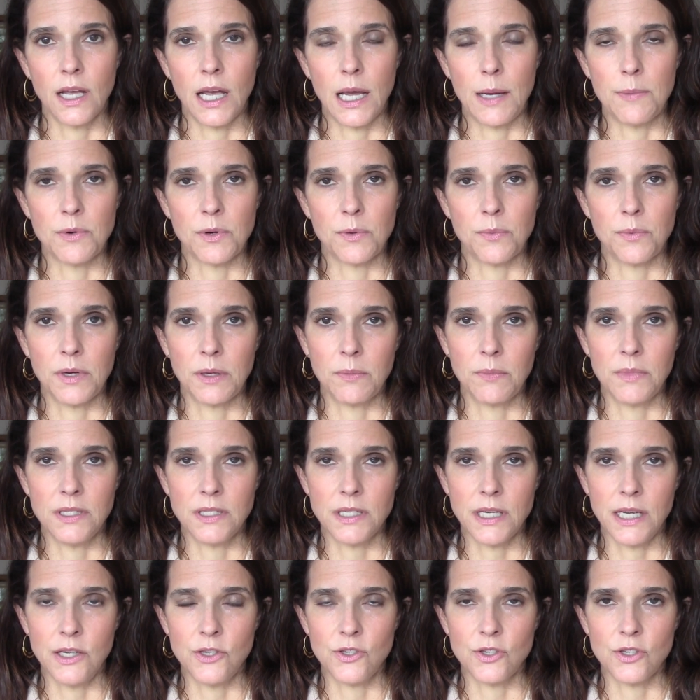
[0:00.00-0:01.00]
the
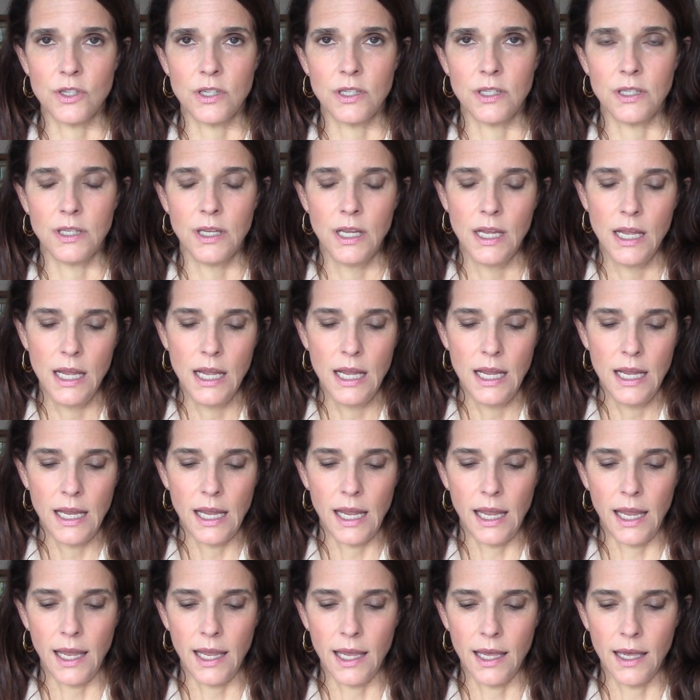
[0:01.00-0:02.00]
hyperpigmentation.
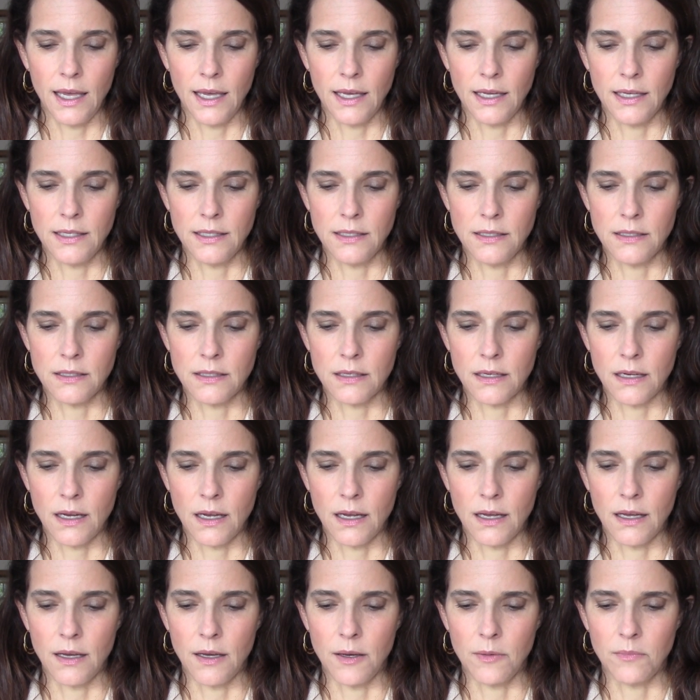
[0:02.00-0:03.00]
And,
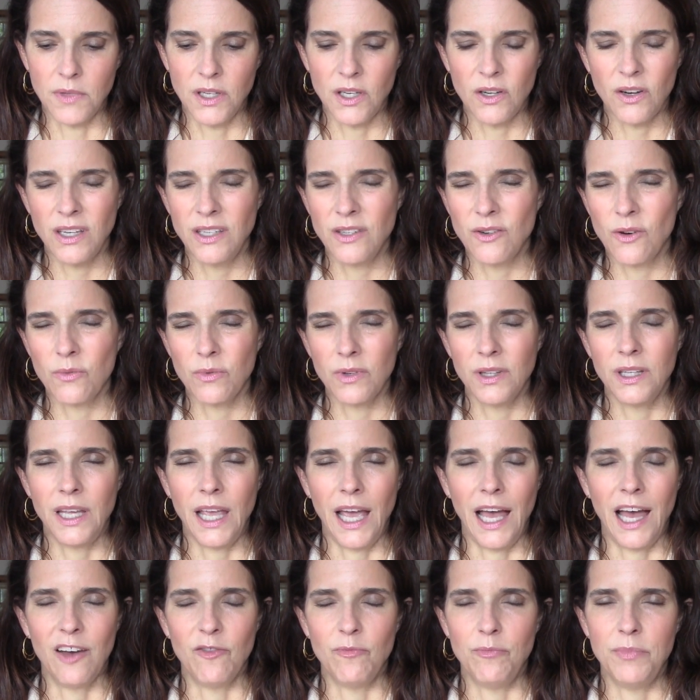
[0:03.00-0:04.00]
um, you know, I don't really
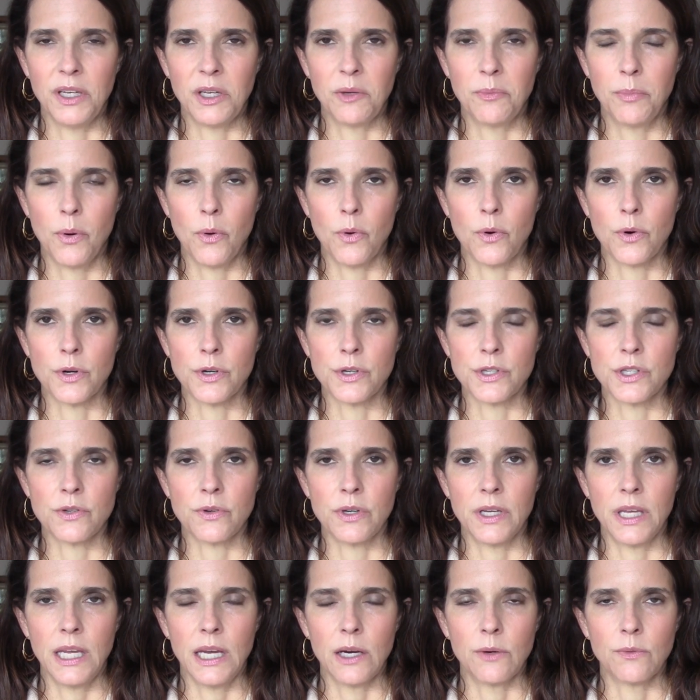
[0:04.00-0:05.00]
have big pores, so
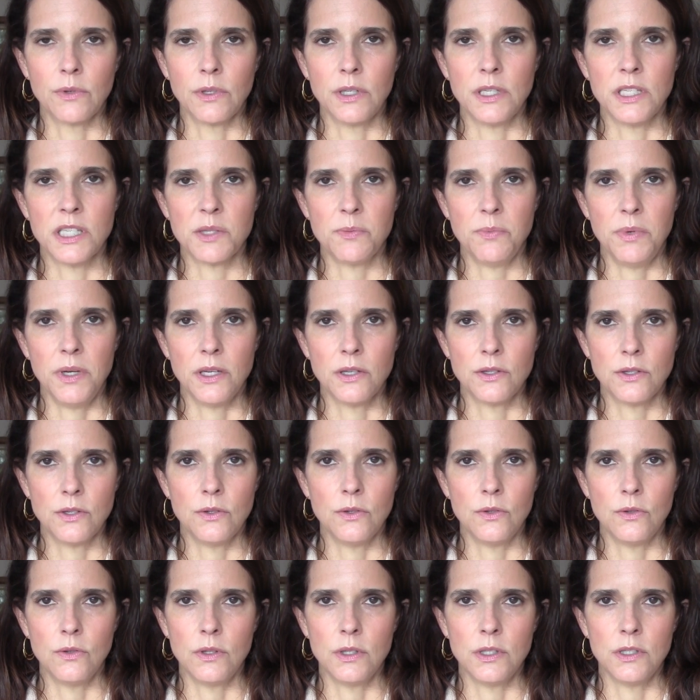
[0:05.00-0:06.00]
I can't really speak
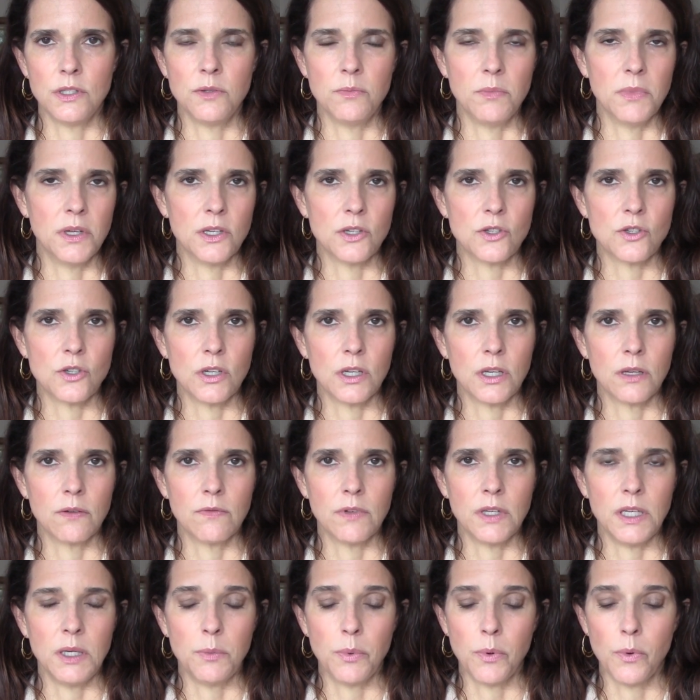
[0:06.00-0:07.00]
to the diminishing of
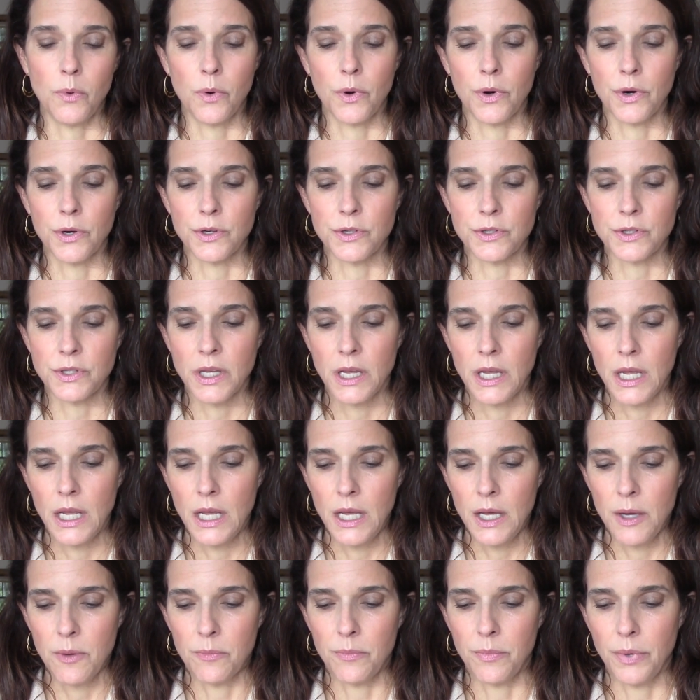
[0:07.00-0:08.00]
any pores,
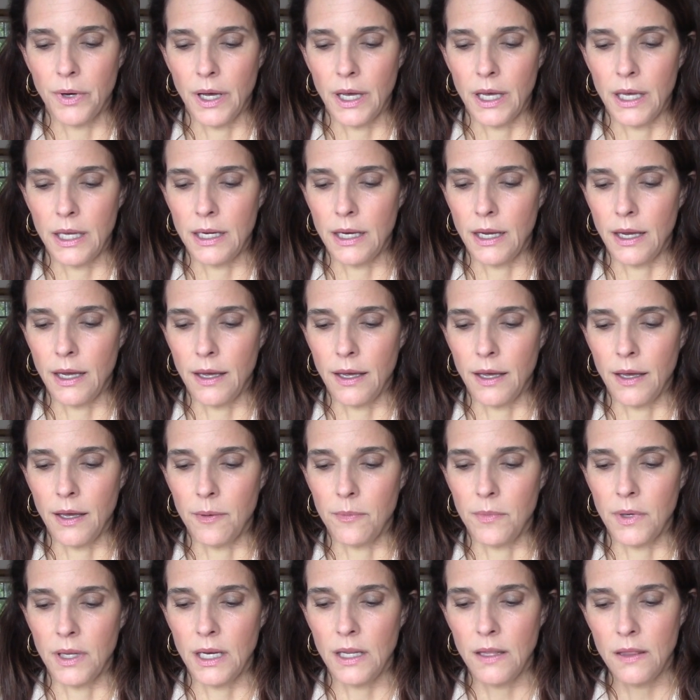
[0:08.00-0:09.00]
but,
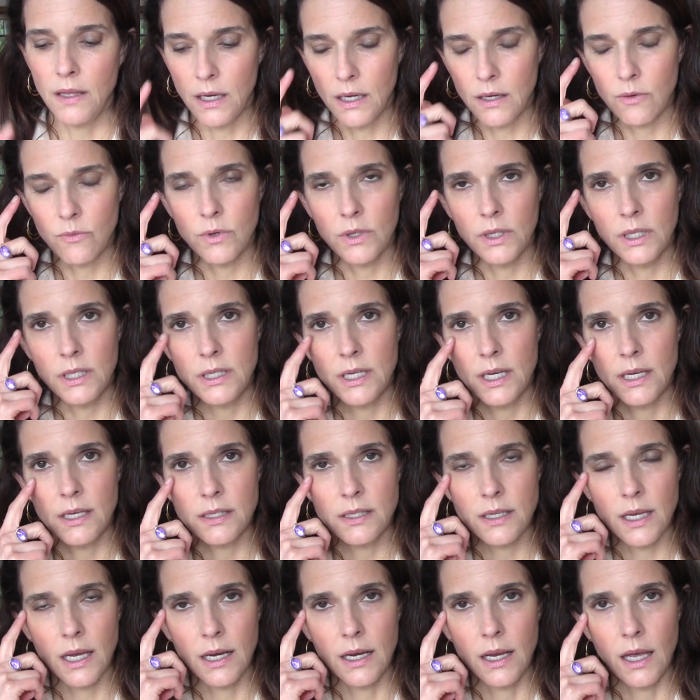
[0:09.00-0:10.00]
um, and I think it really
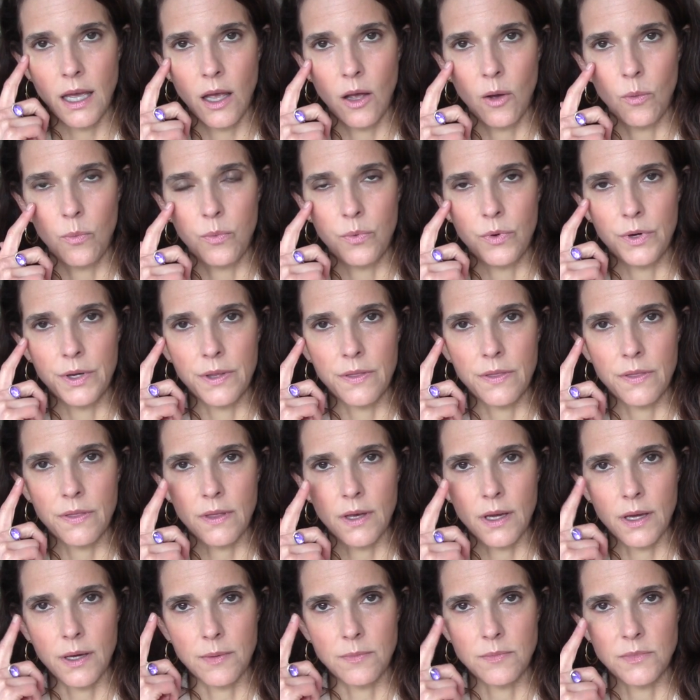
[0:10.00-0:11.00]
does kind of help with
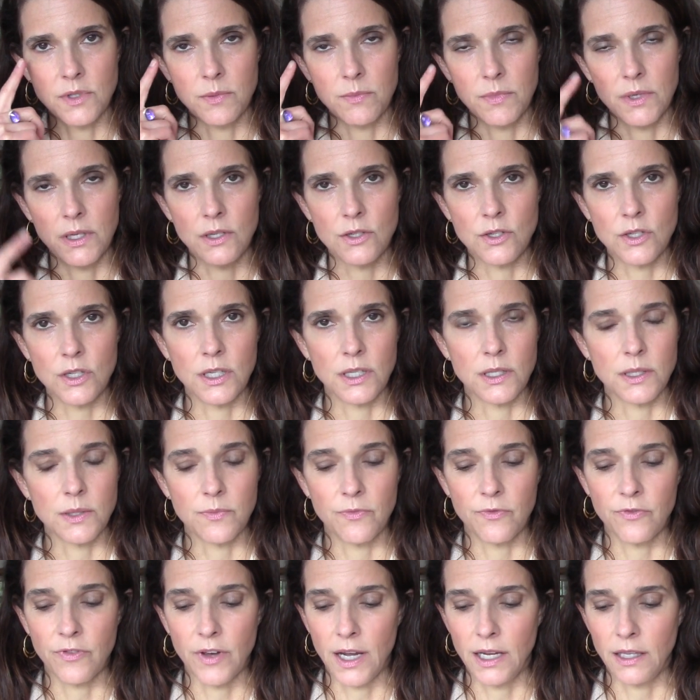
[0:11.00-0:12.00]
um, diminishing
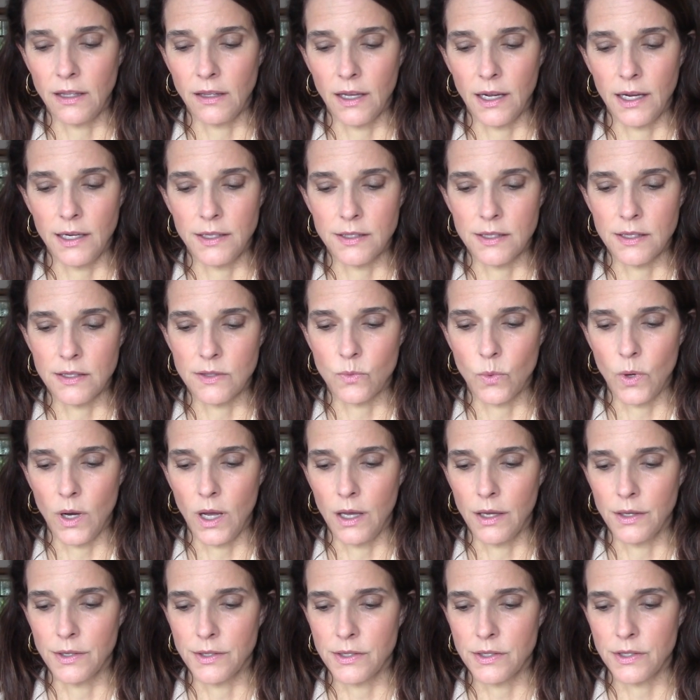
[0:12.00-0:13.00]
some fine lines as
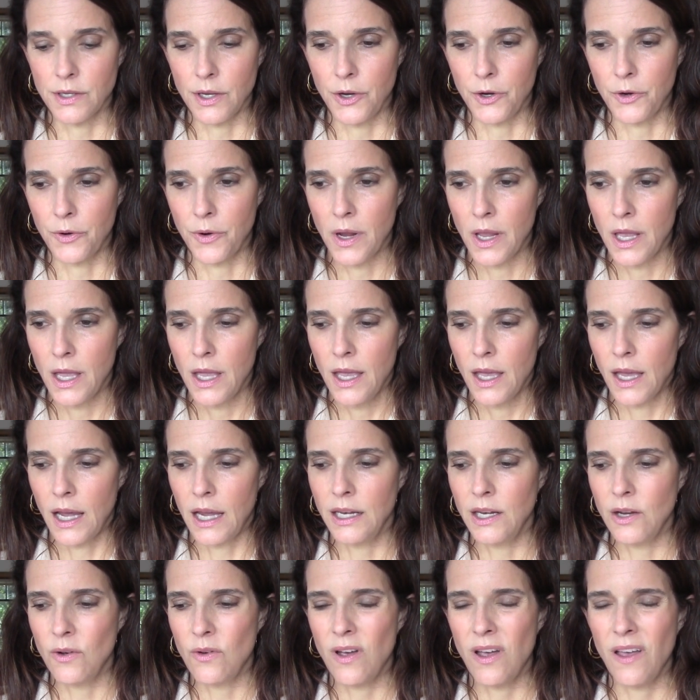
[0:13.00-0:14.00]
well. So
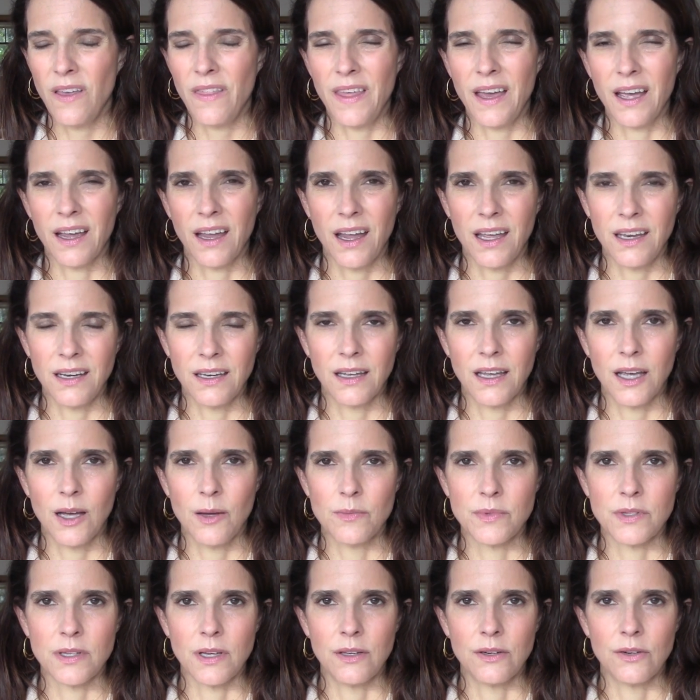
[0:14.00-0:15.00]
I know all that kind of
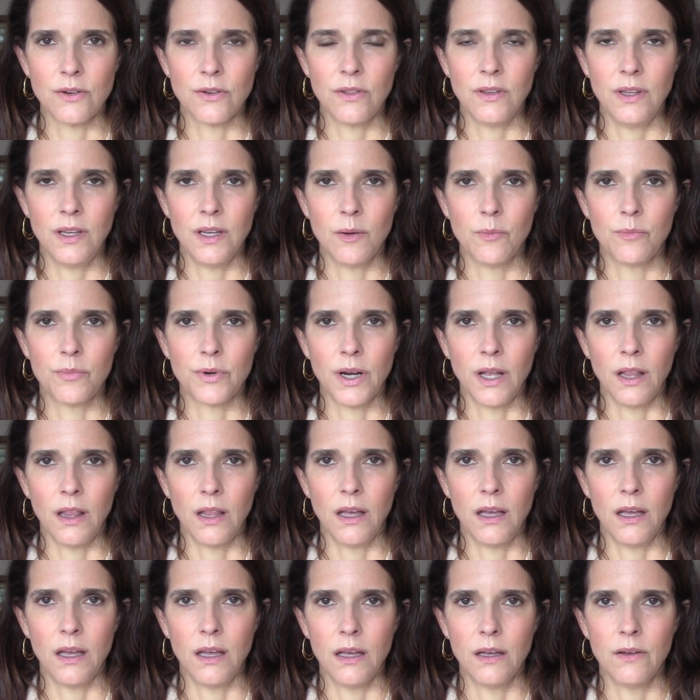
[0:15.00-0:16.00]
comes under the
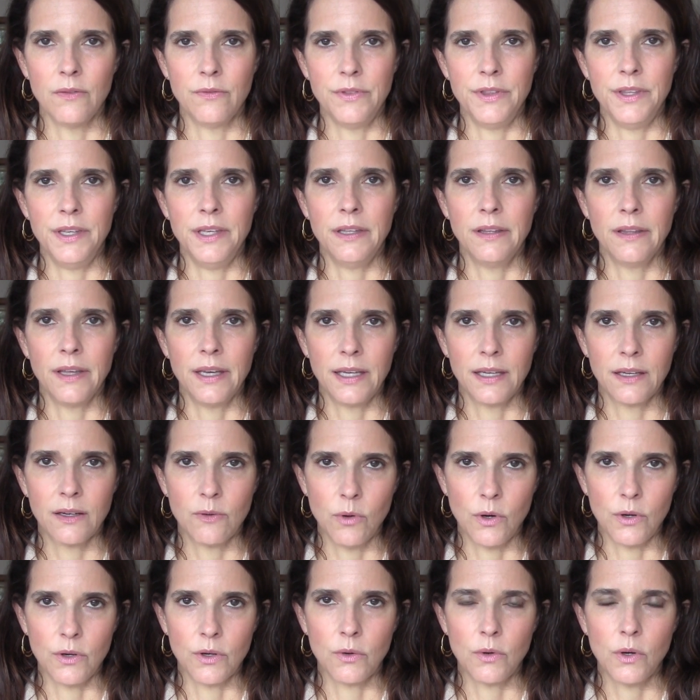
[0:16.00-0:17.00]
umbrella of the, like,
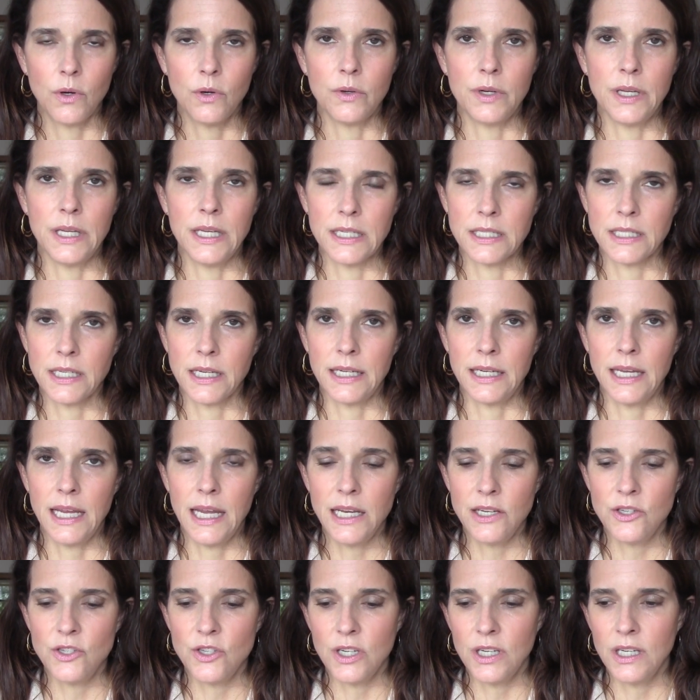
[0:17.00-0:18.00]
quote unquote
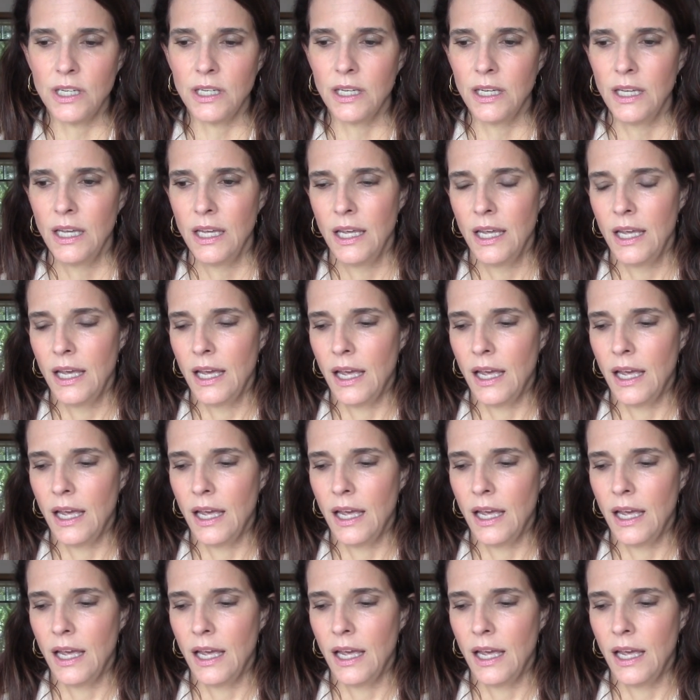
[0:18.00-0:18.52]
anti-aging.